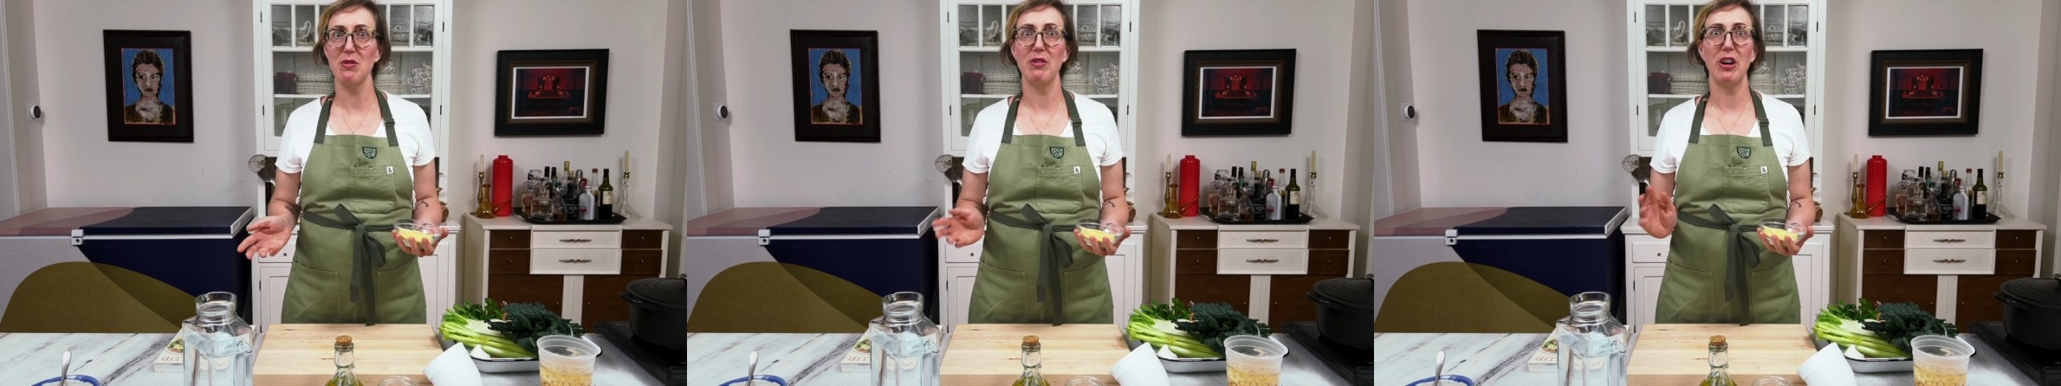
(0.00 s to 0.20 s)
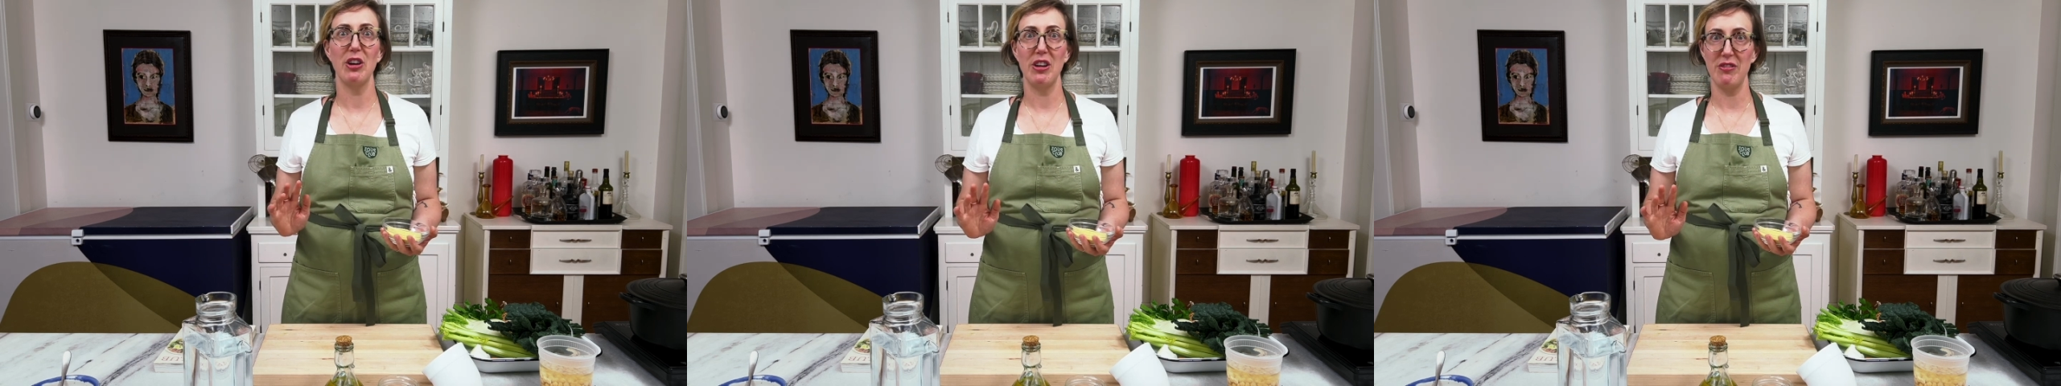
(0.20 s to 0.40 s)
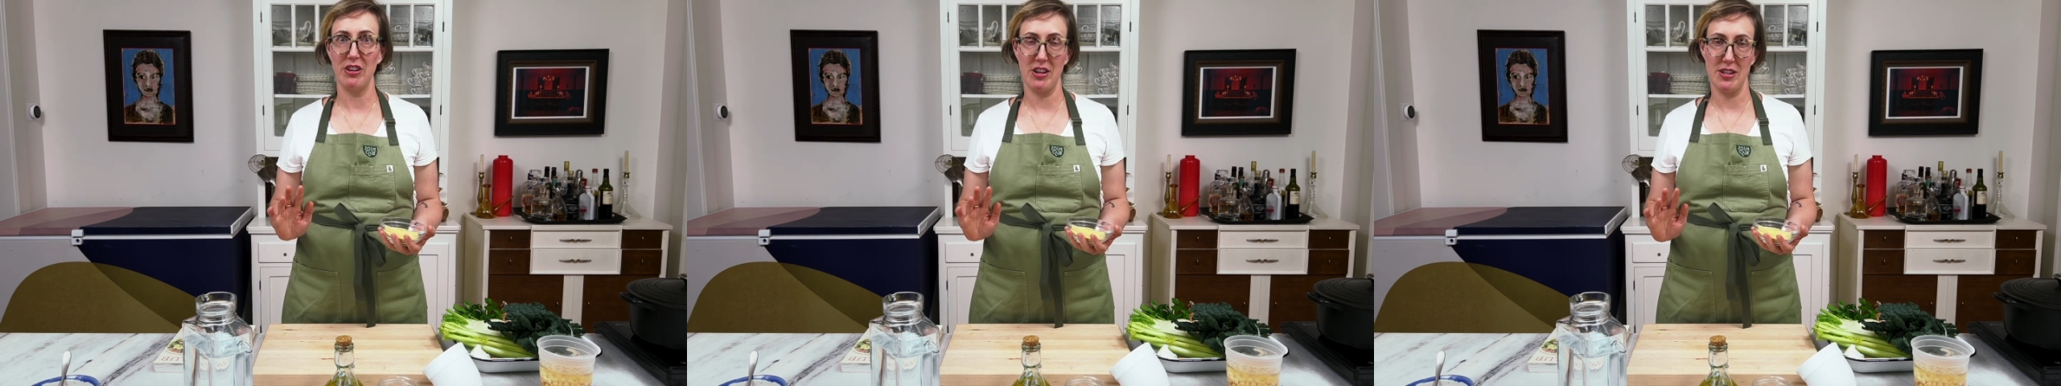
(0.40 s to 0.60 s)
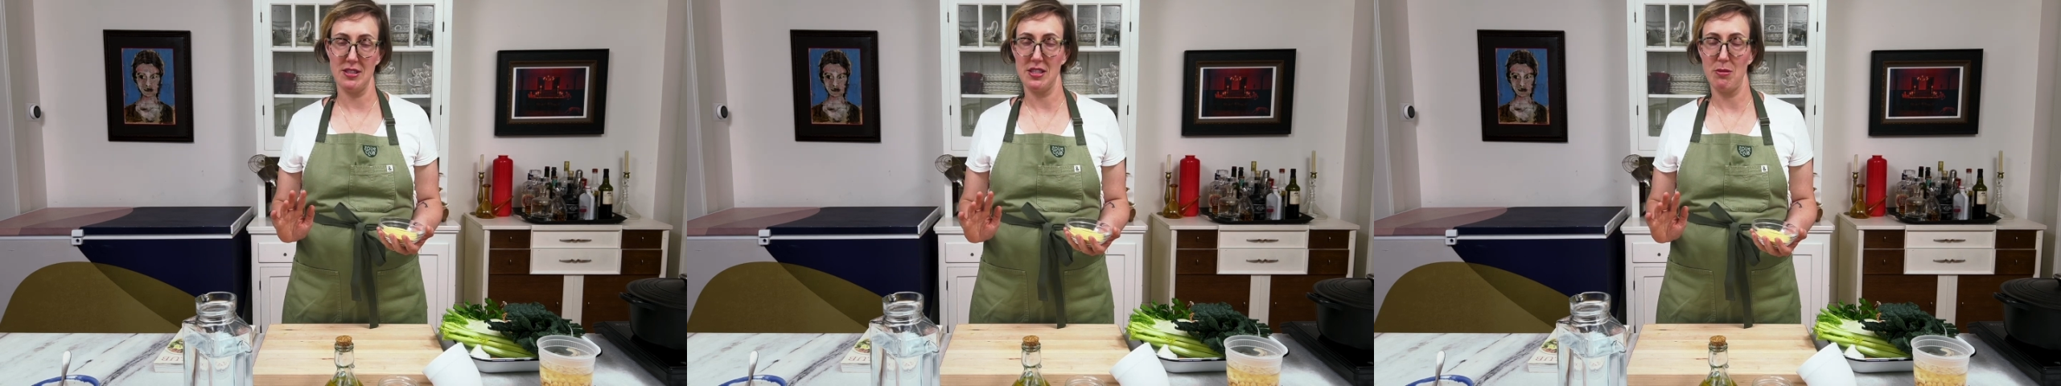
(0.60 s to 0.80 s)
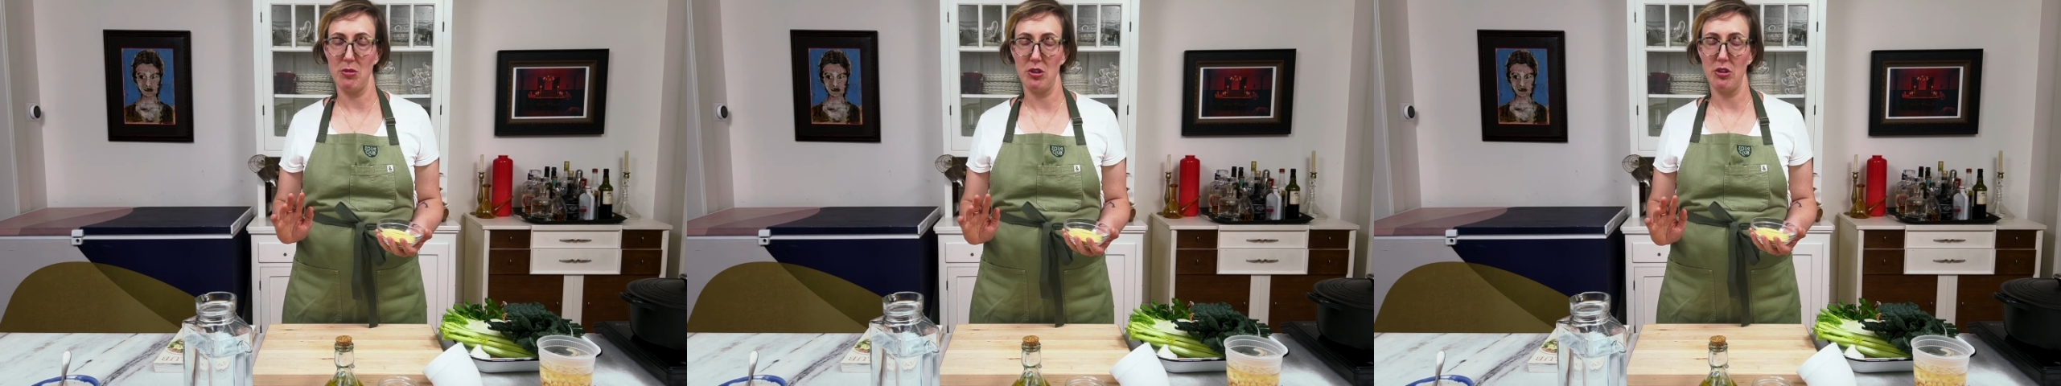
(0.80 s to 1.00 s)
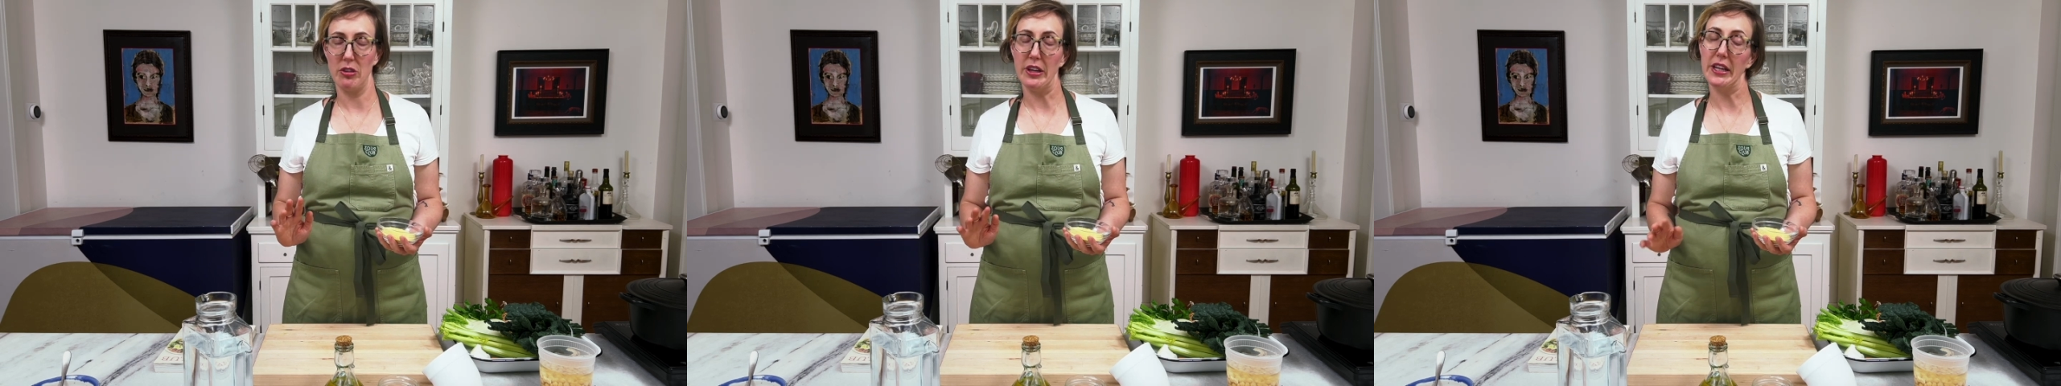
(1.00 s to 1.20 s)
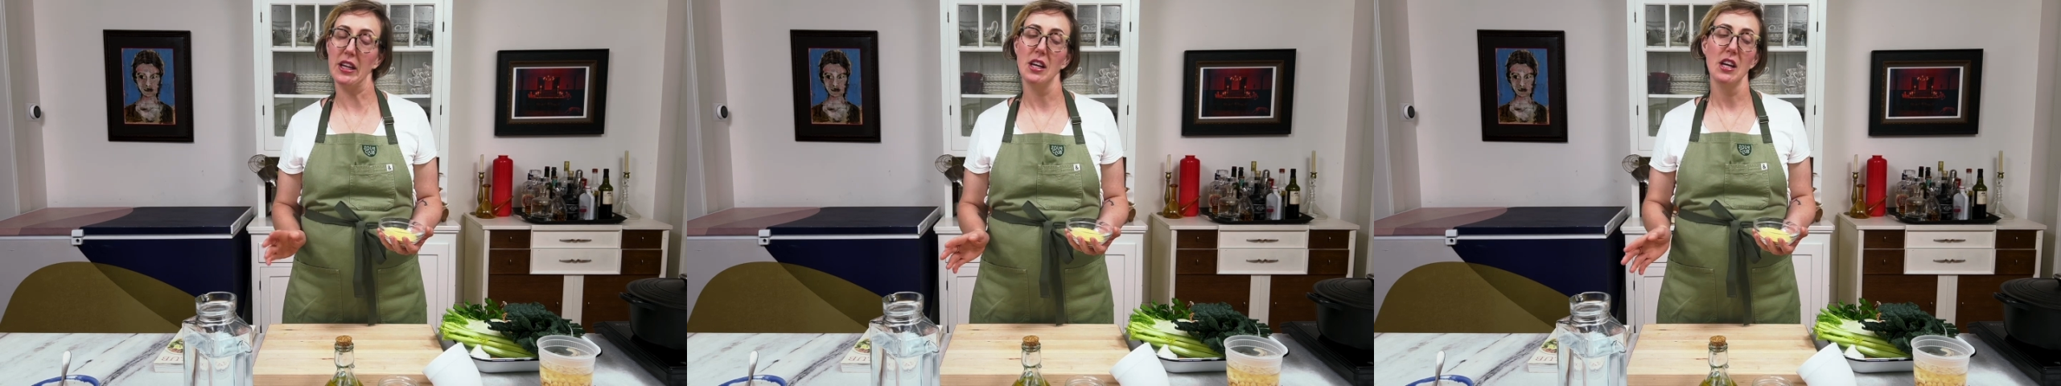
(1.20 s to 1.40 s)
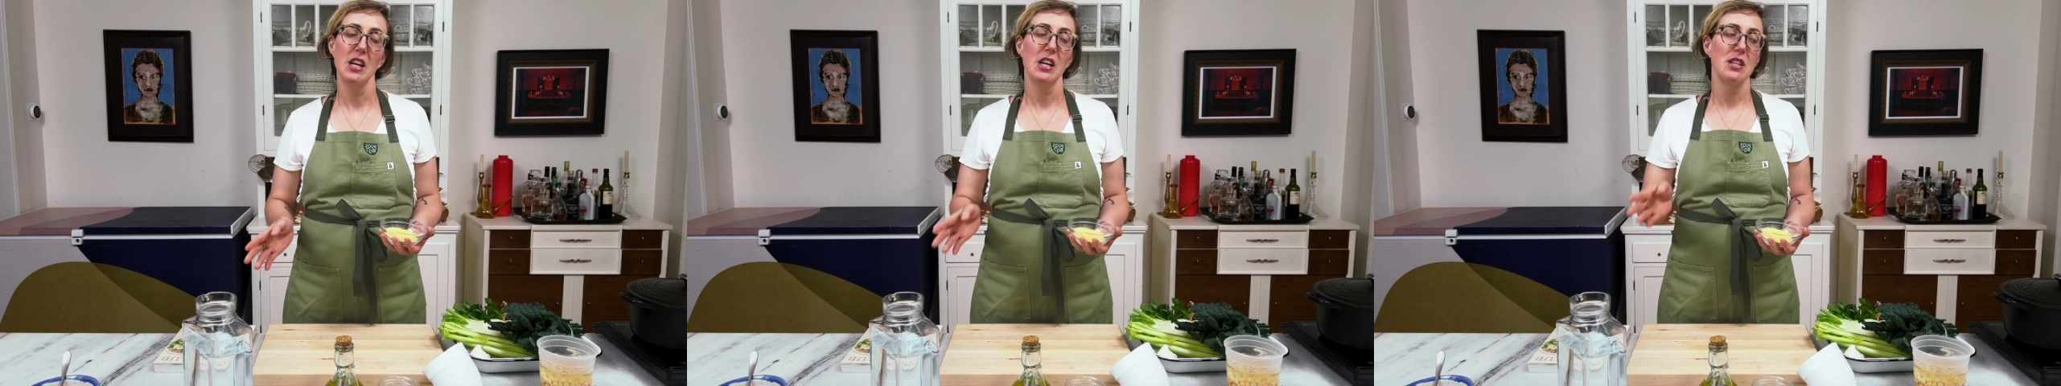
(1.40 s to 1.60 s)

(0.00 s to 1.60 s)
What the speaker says: very, very similarly.